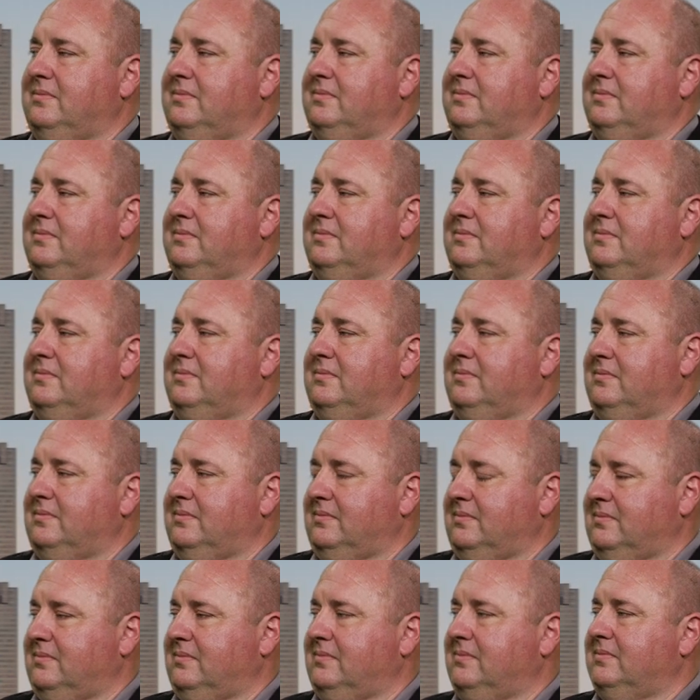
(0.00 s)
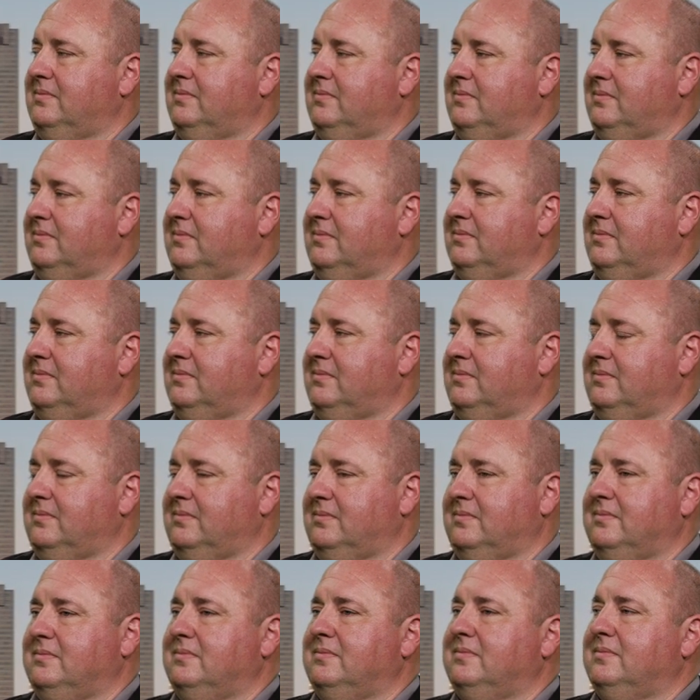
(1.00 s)

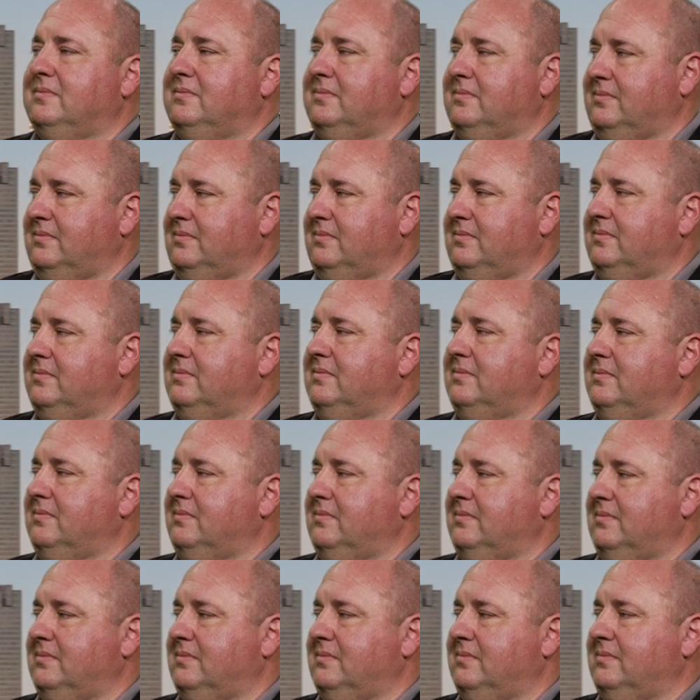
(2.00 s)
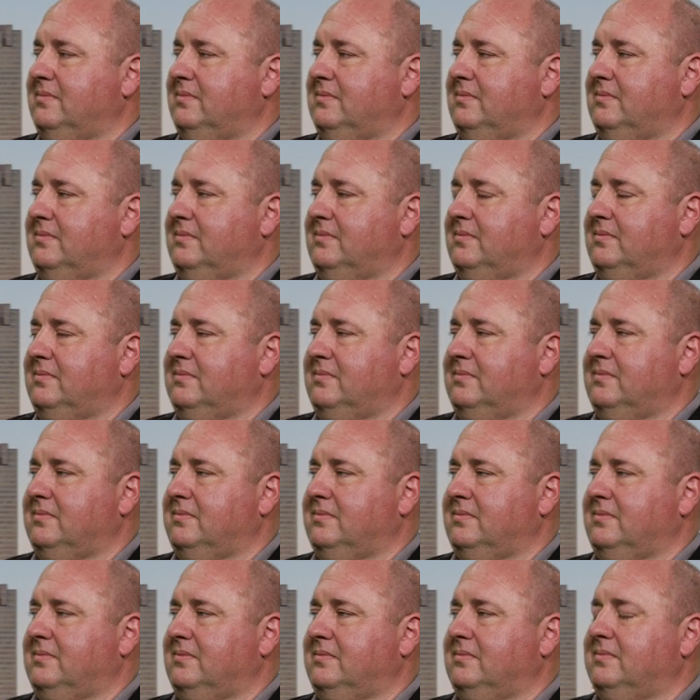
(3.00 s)

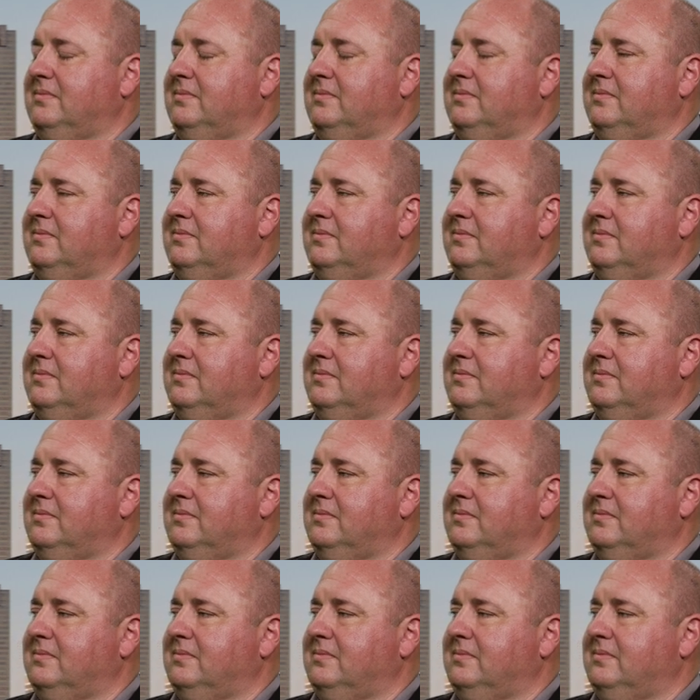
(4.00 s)
This person isn't speaking.